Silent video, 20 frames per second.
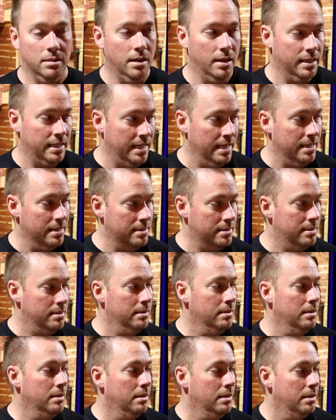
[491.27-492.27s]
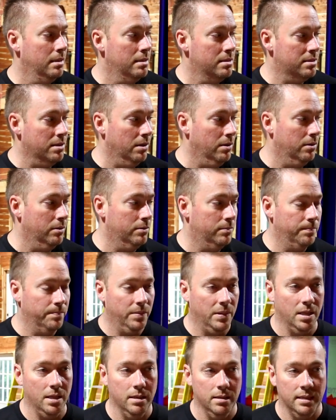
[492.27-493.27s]
kits. So
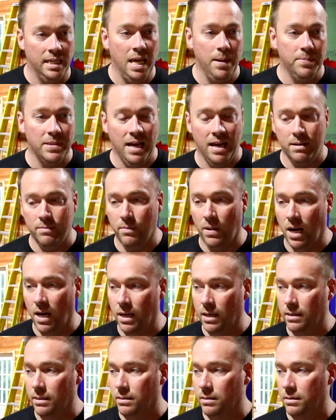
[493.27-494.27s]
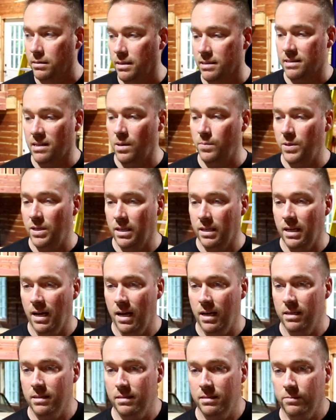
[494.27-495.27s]
keep that in mind. That's going to be it,
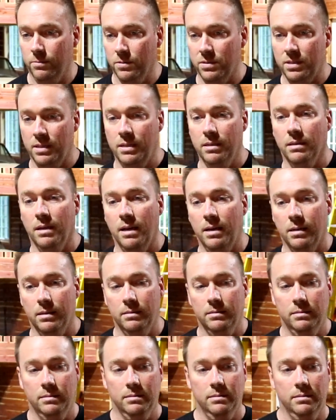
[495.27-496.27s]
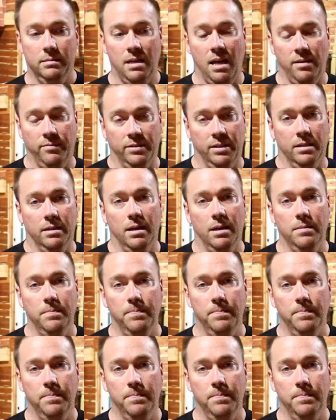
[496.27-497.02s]
guys. We'll see you later. Have a good day.